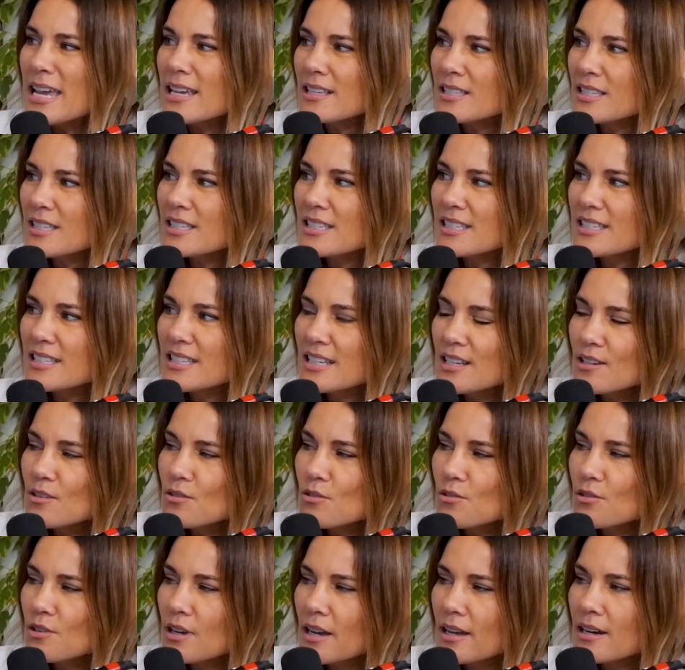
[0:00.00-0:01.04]
we
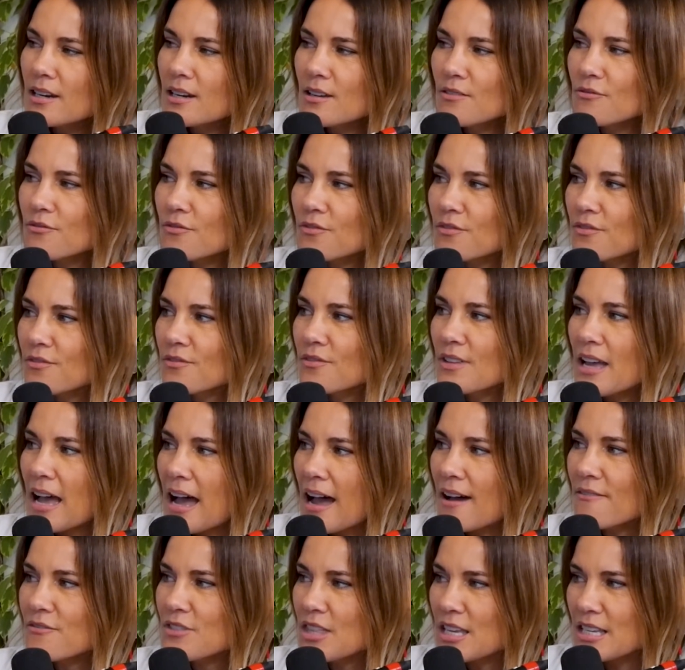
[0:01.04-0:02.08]
still kind of
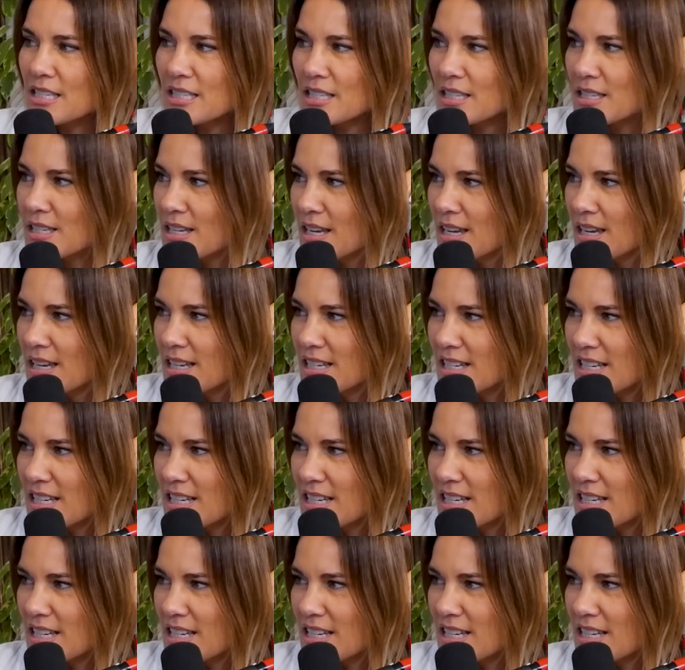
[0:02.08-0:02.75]
have this